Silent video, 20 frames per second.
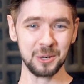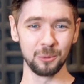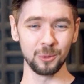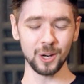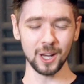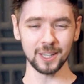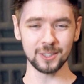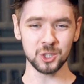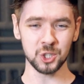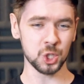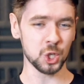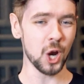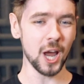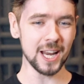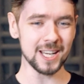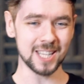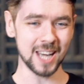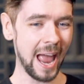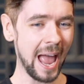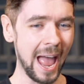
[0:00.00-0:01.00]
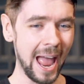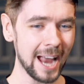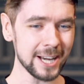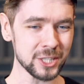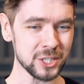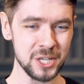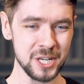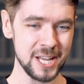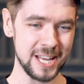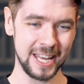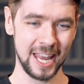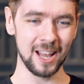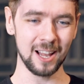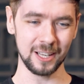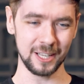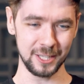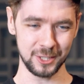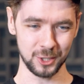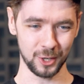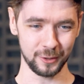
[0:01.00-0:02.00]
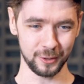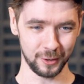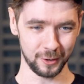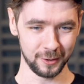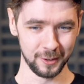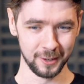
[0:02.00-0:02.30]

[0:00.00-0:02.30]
We're not trying to actually kill each other.